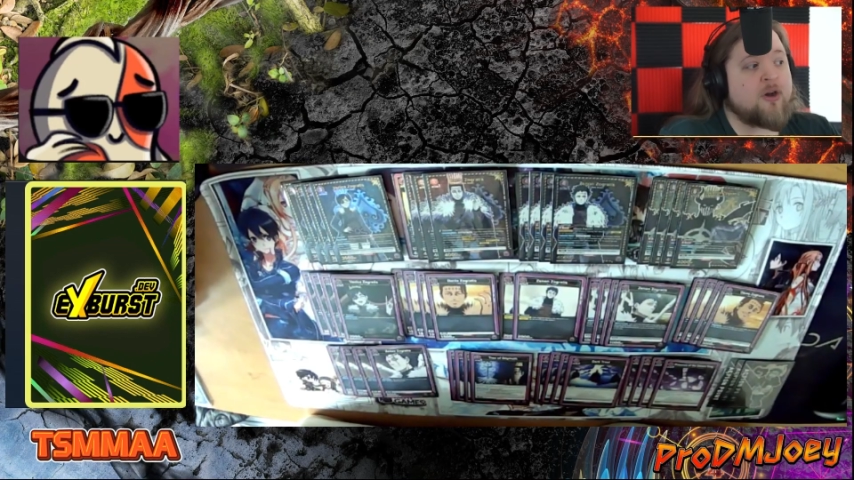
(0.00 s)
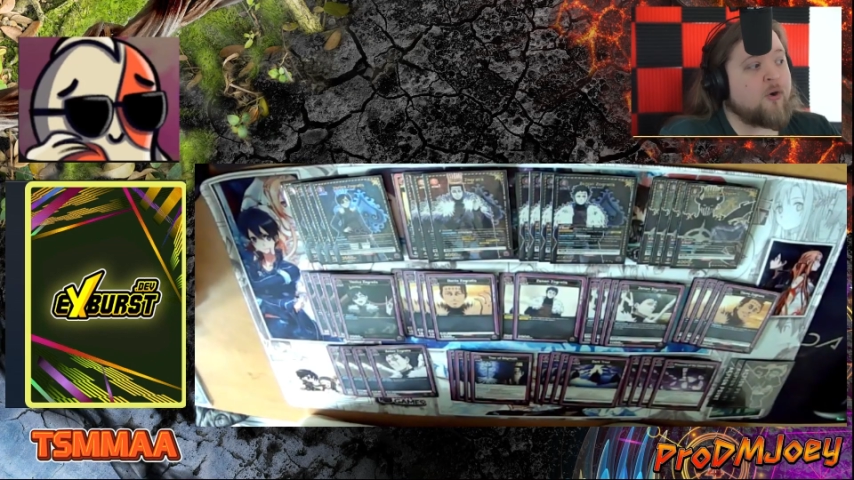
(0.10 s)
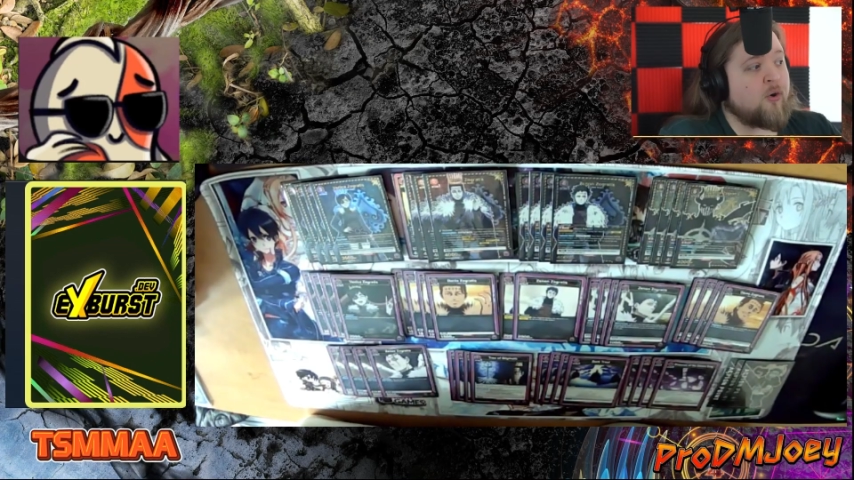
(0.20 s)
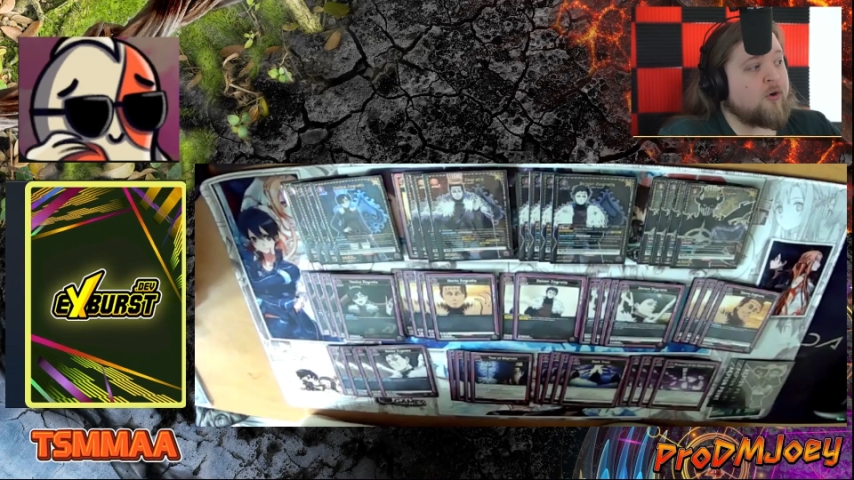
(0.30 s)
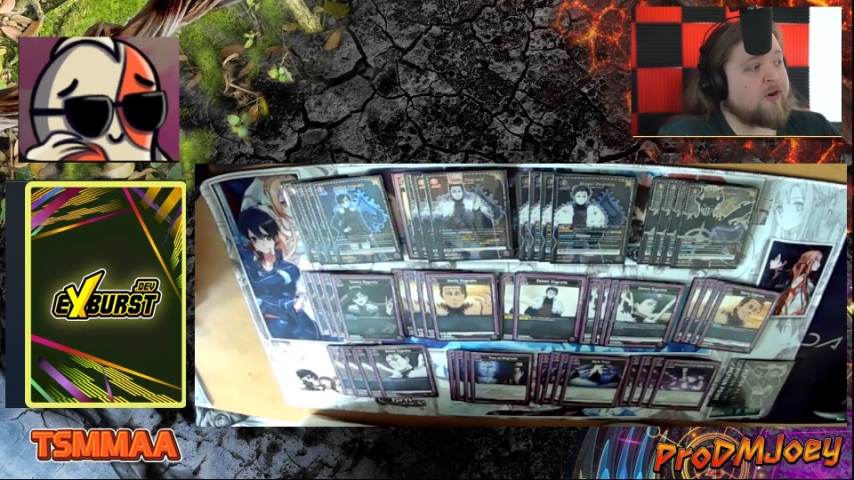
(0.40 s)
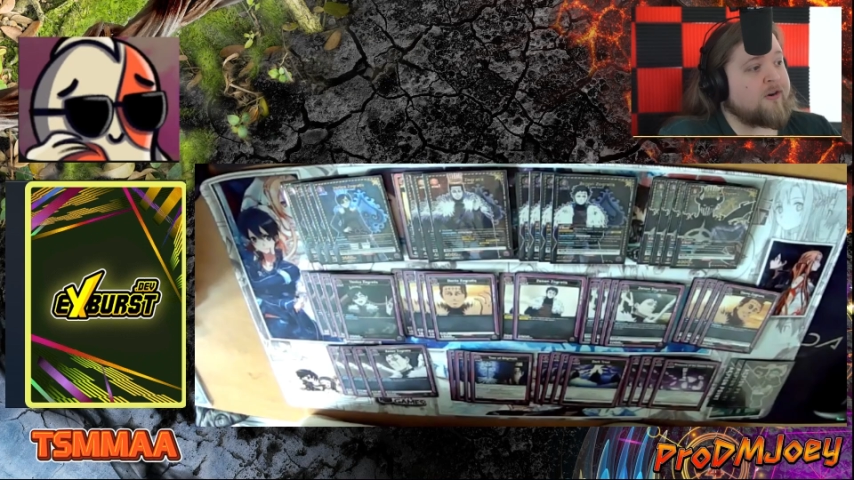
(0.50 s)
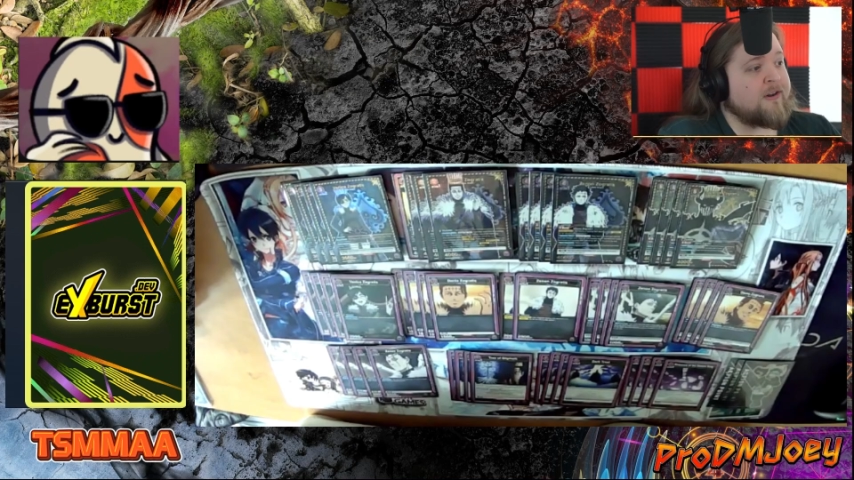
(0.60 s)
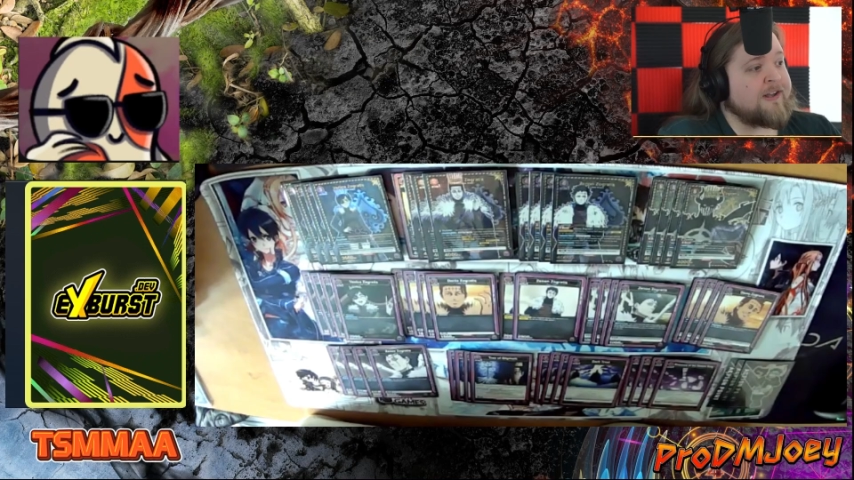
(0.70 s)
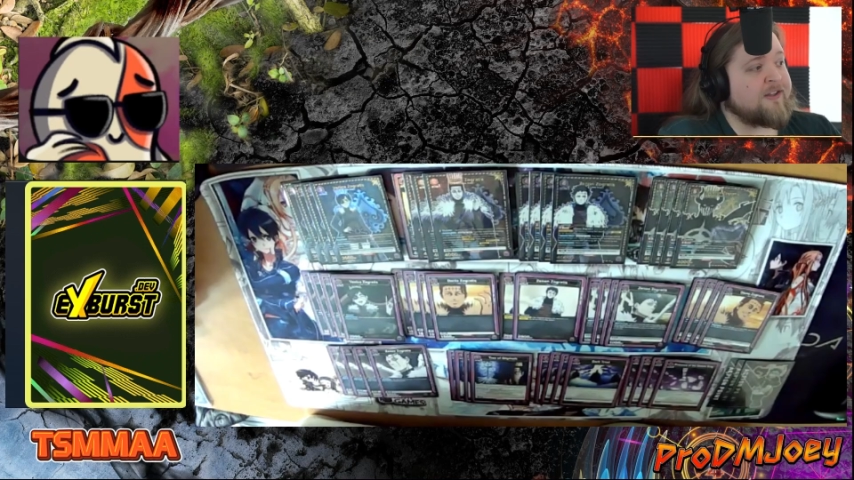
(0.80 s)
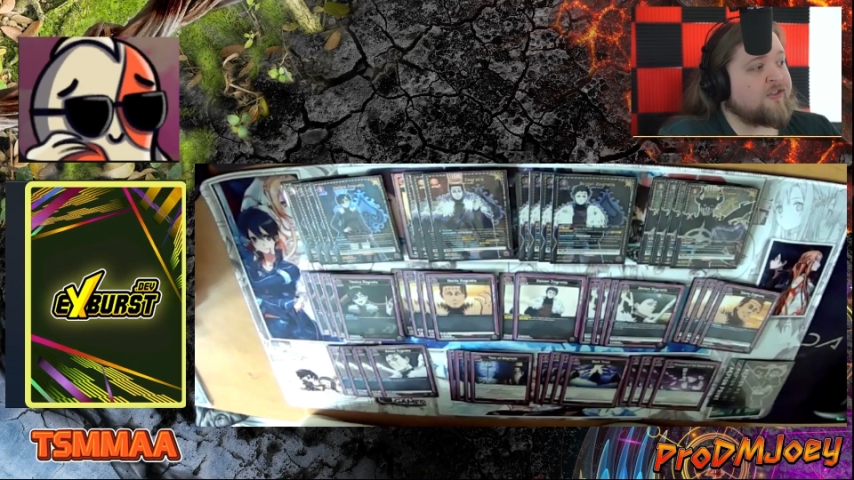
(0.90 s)
or
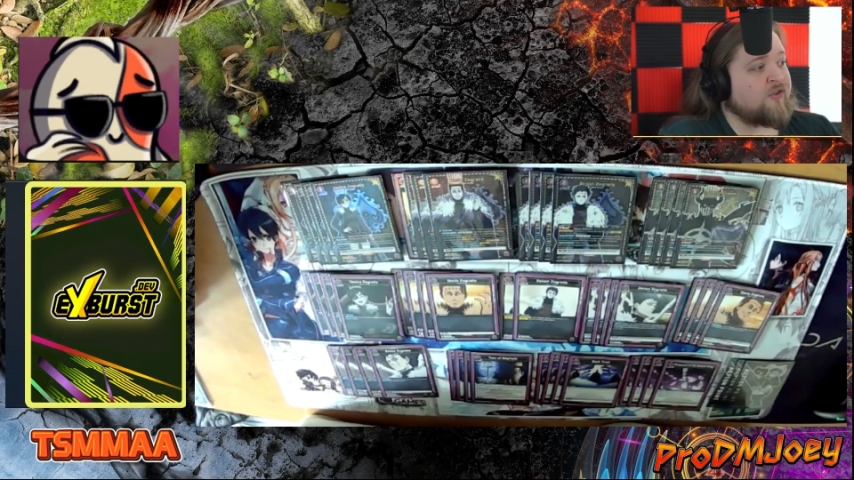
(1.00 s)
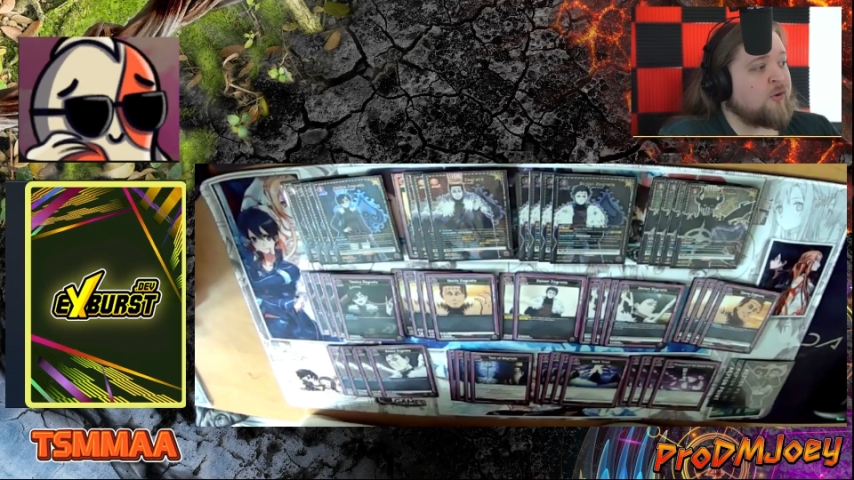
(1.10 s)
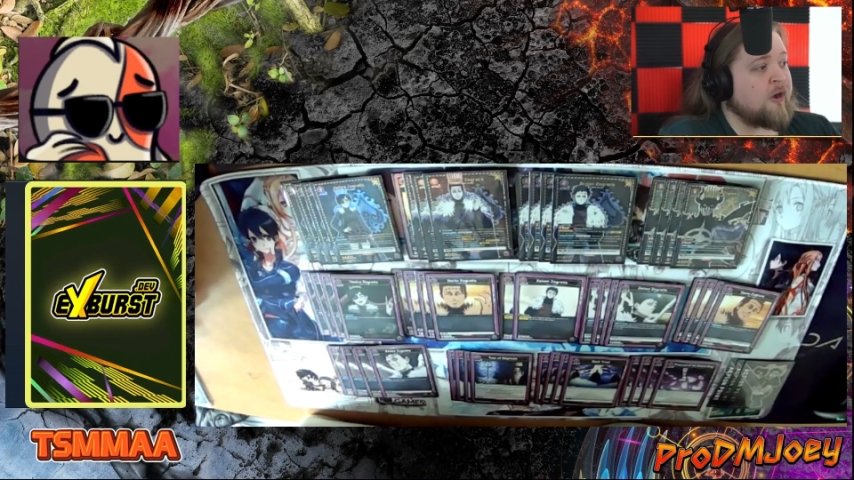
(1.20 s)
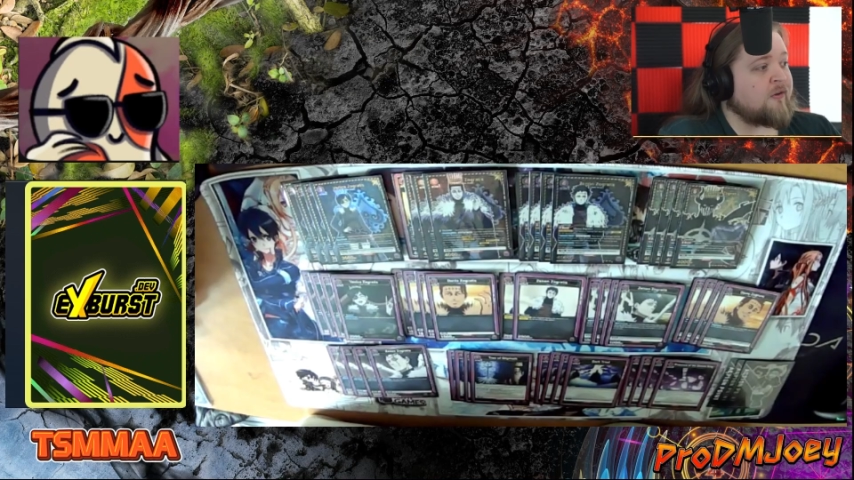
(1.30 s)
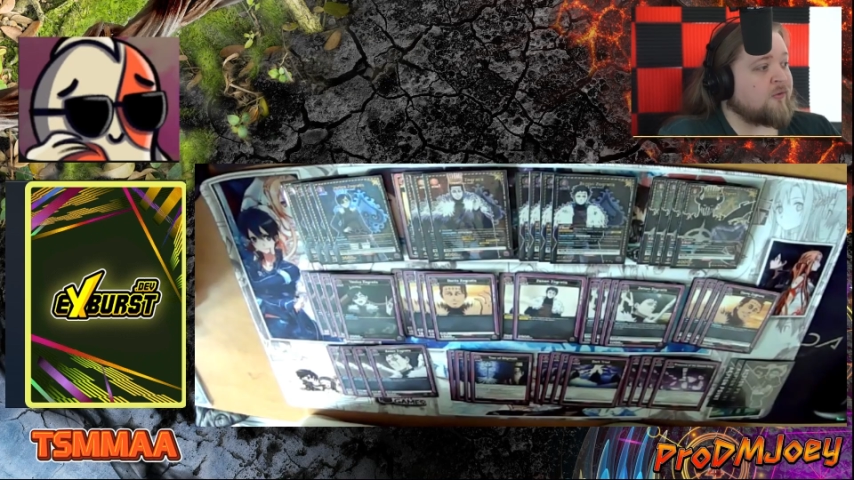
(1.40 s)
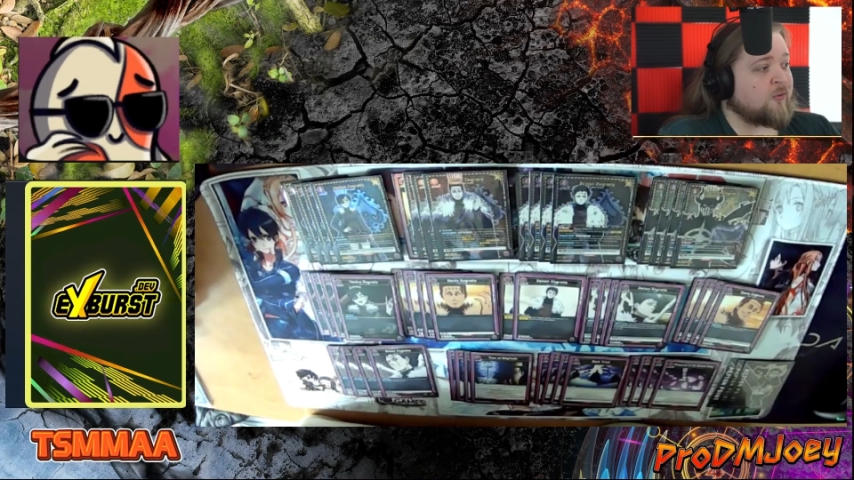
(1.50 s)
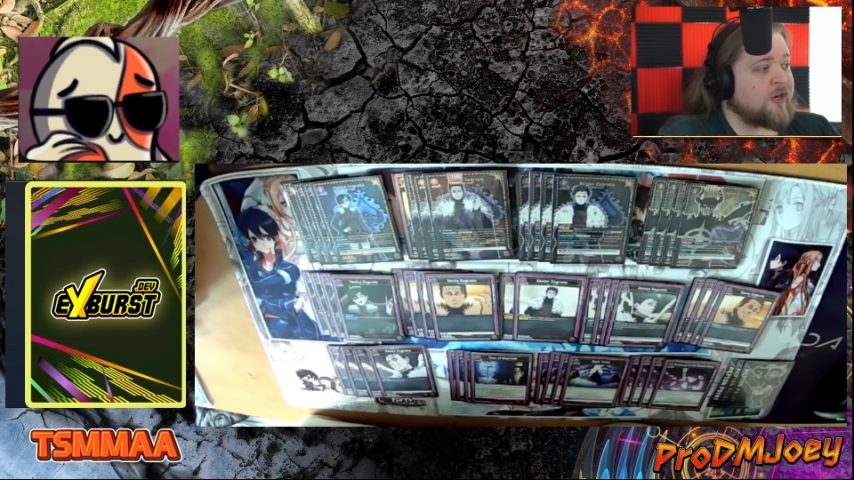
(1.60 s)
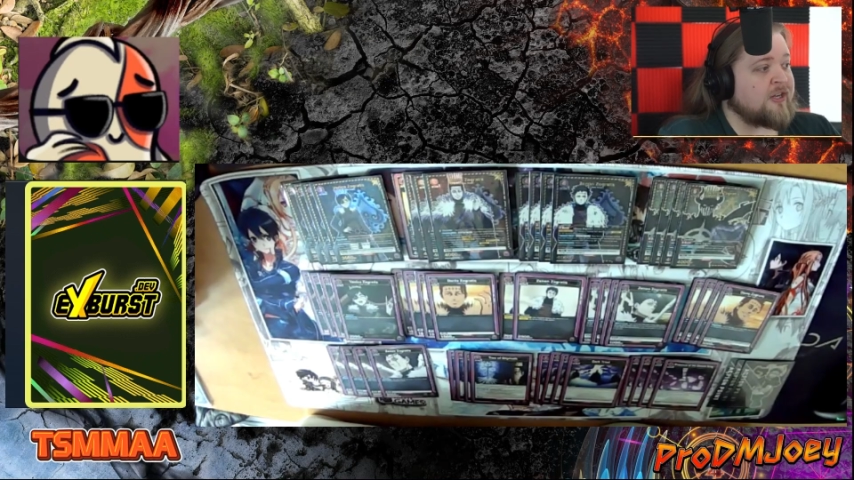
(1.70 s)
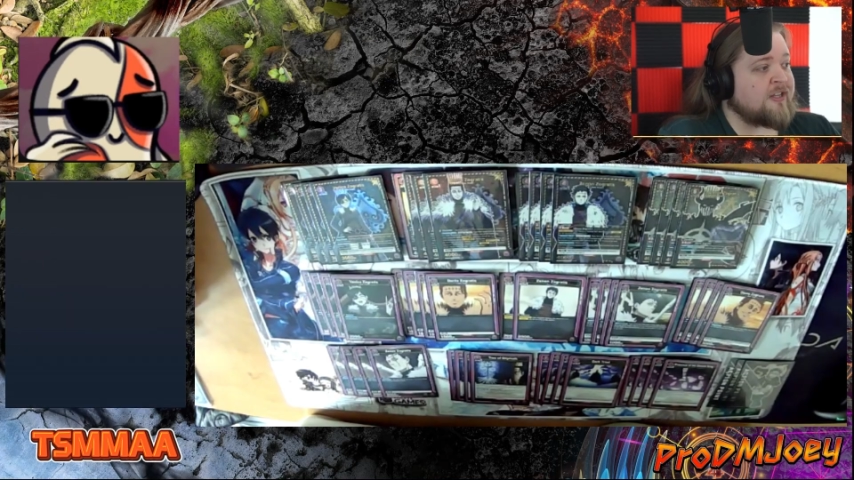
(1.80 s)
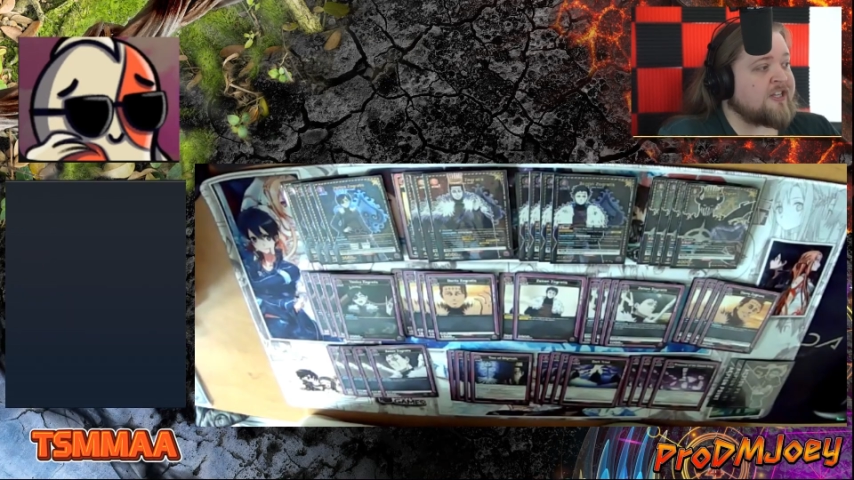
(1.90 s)
through a
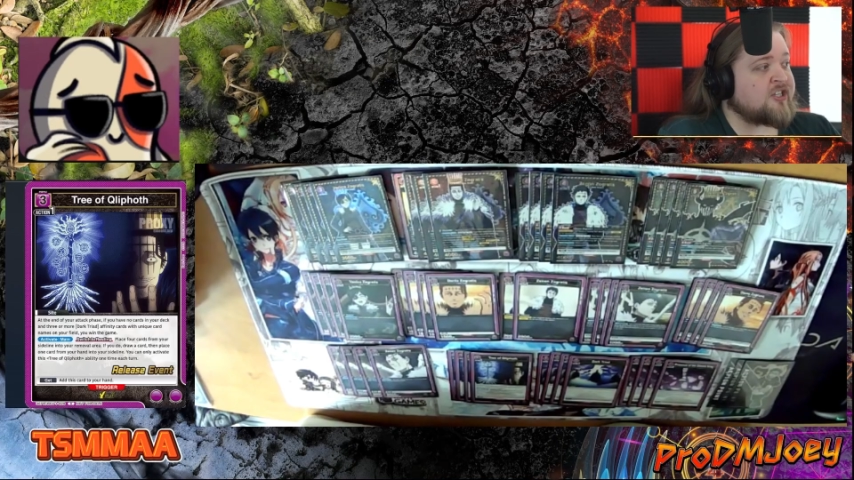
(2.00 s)
really